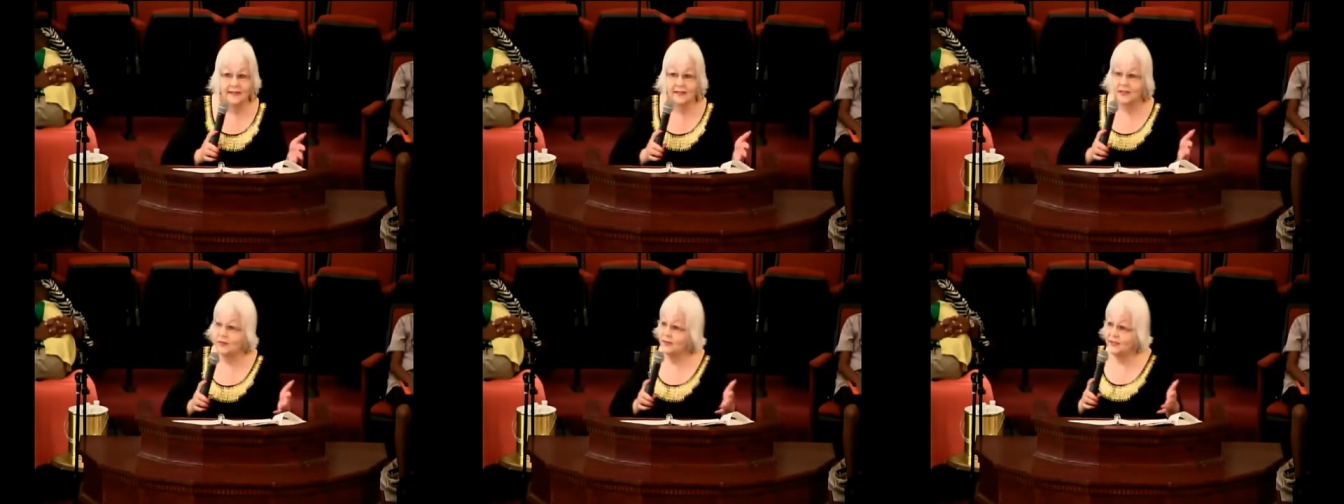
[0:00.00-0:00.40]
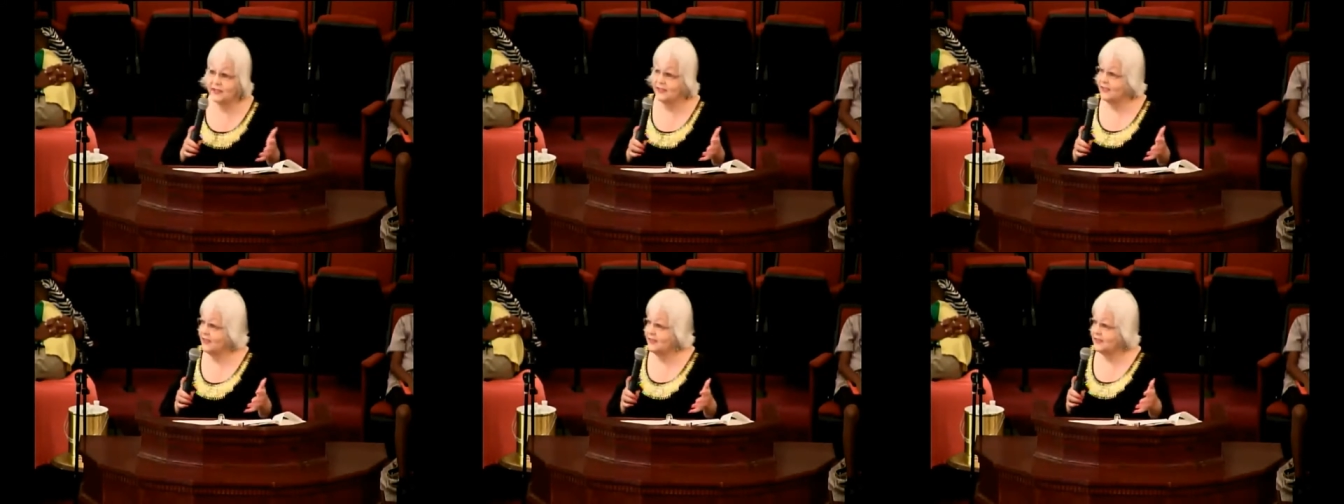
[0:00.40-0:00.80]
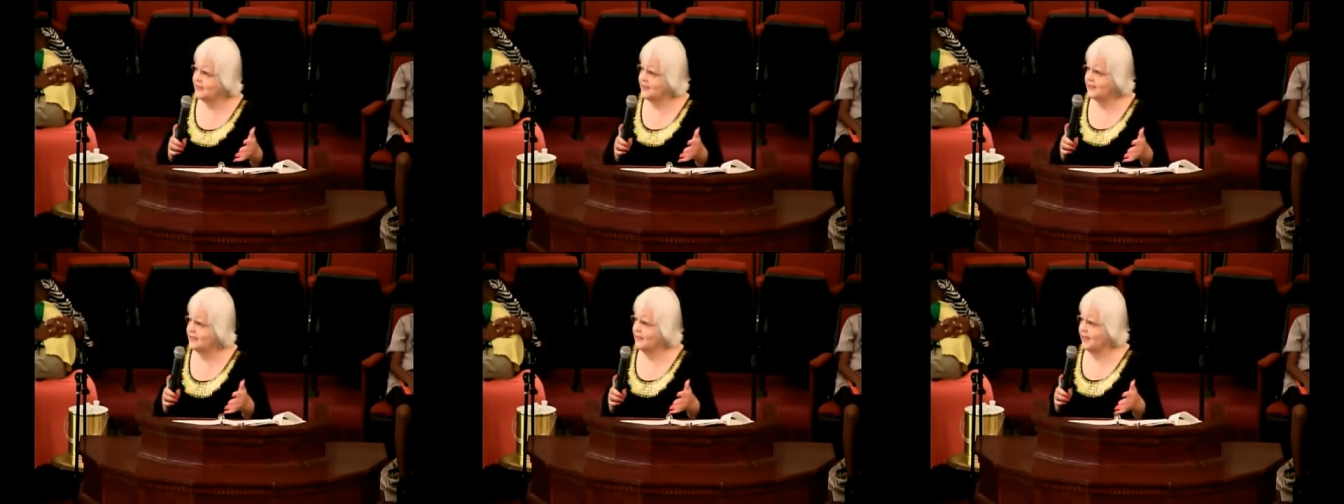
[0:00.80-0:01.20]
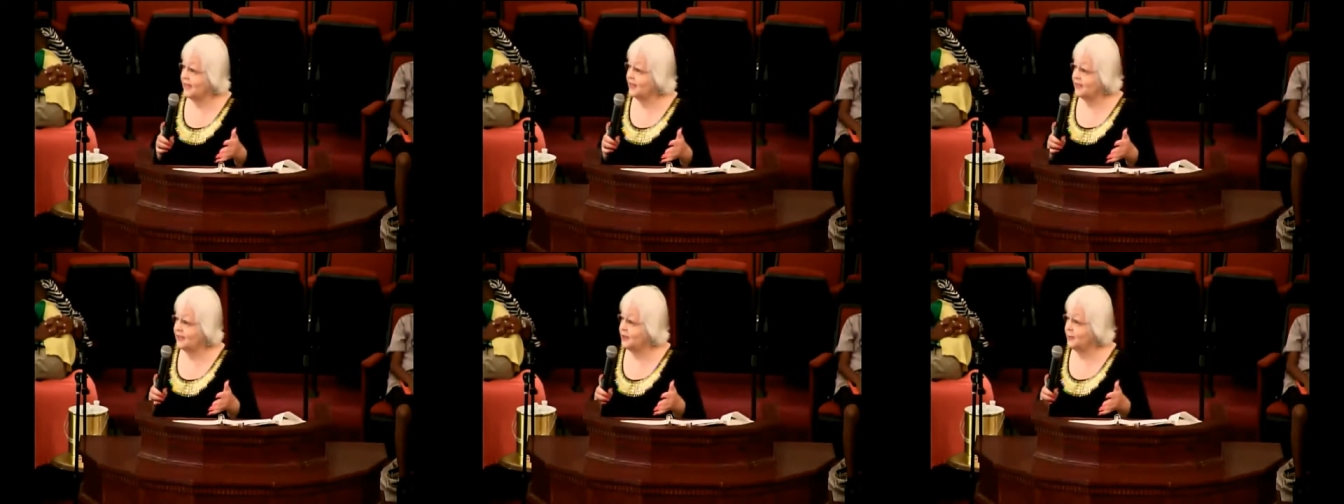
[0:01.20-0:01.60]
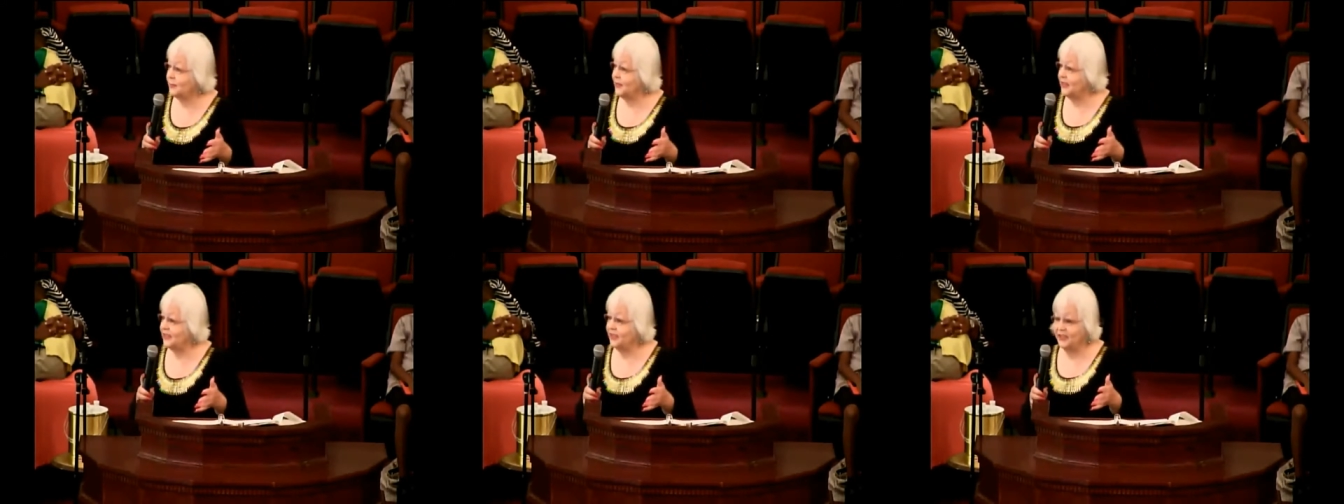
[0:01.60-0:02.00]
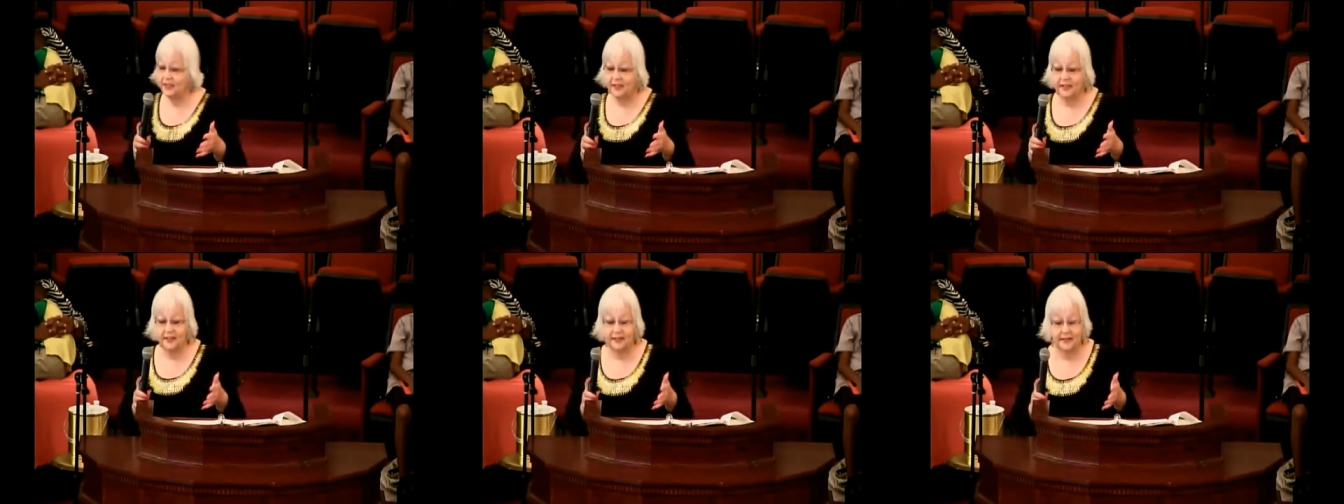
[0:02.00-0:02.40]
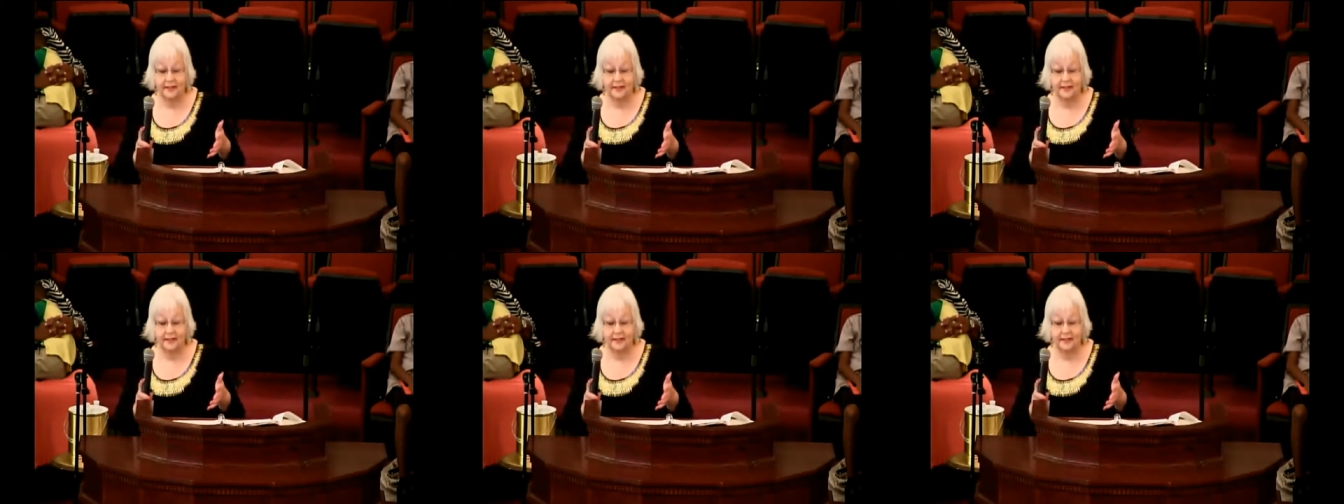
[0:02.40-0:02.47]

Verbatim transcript: The results are not going to be good.